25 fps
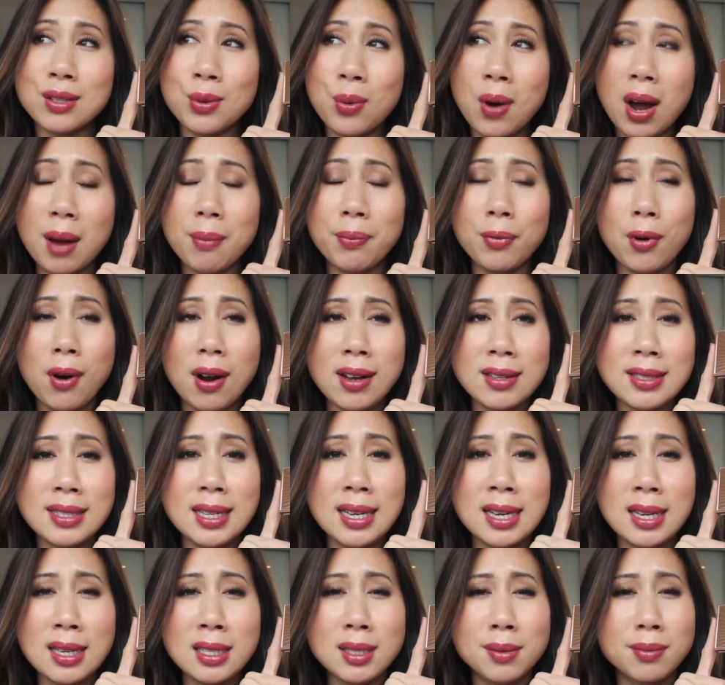It's quite
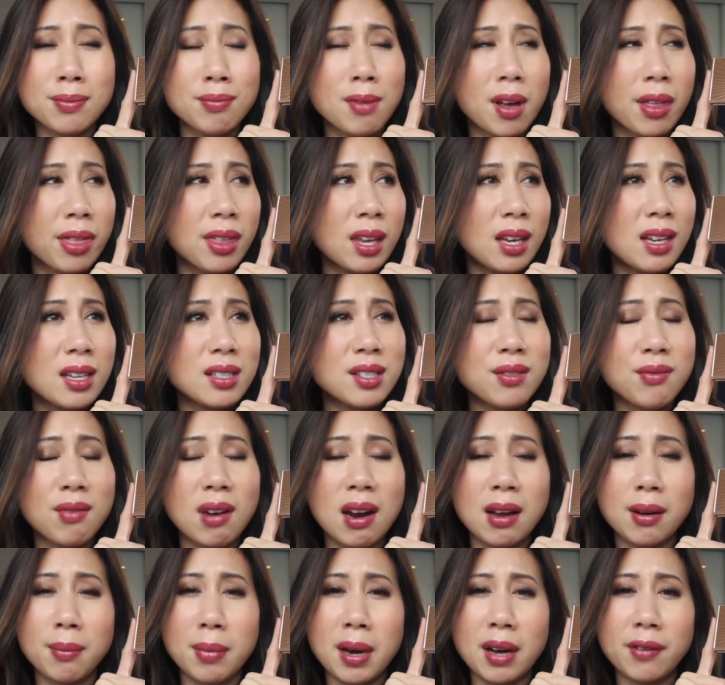pricey. I think it's
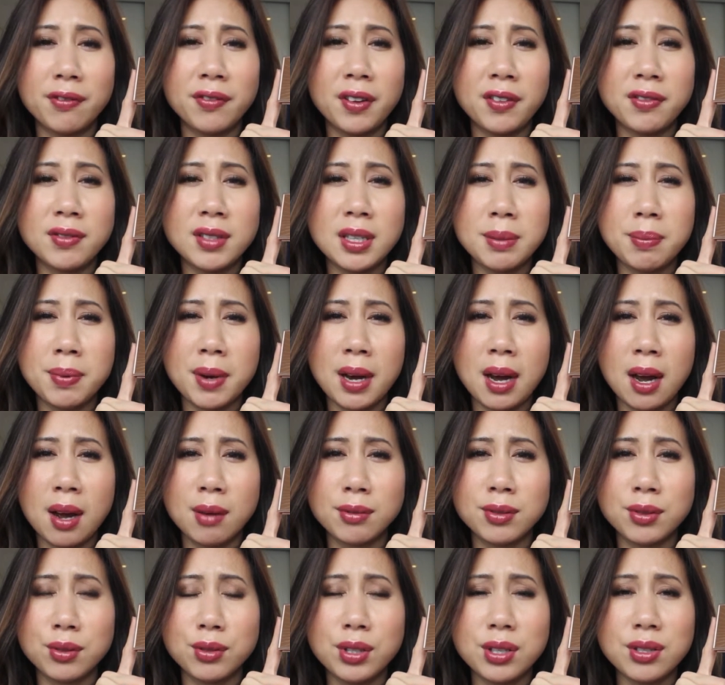around about
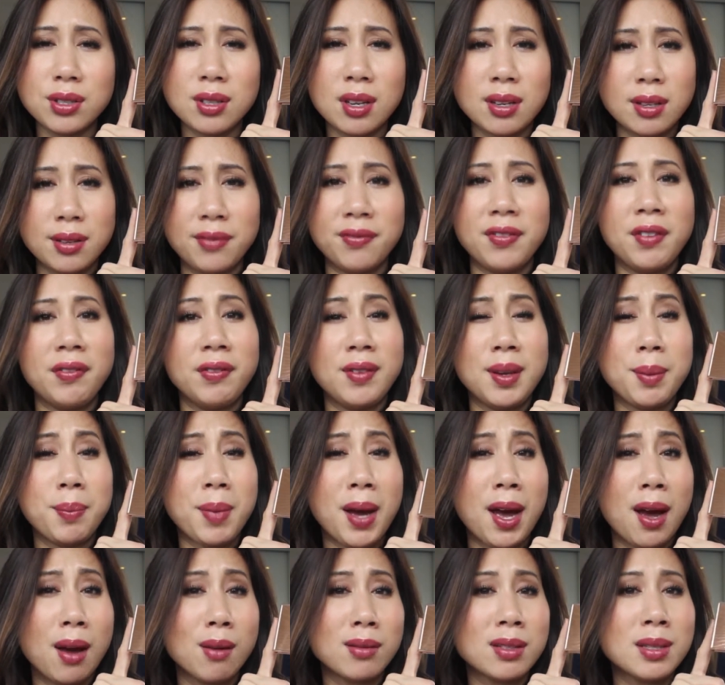£50 or just under
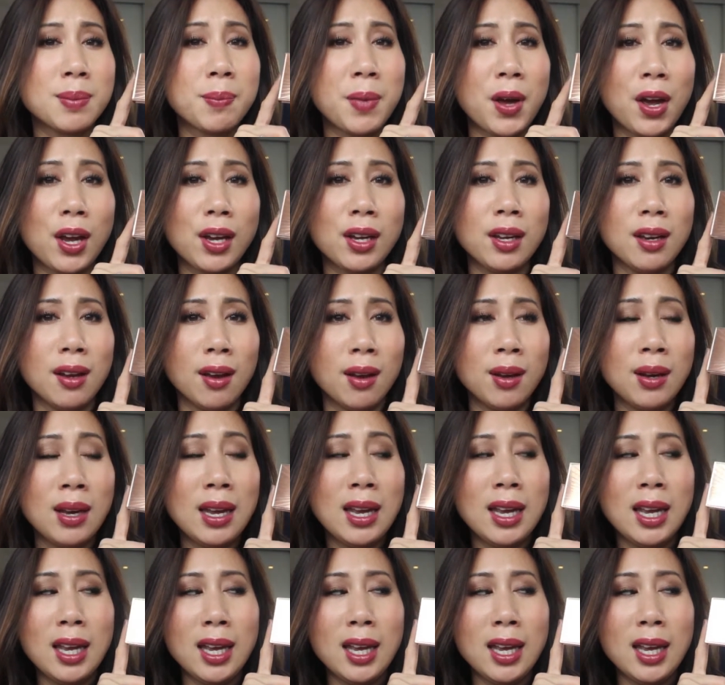£50, but you know,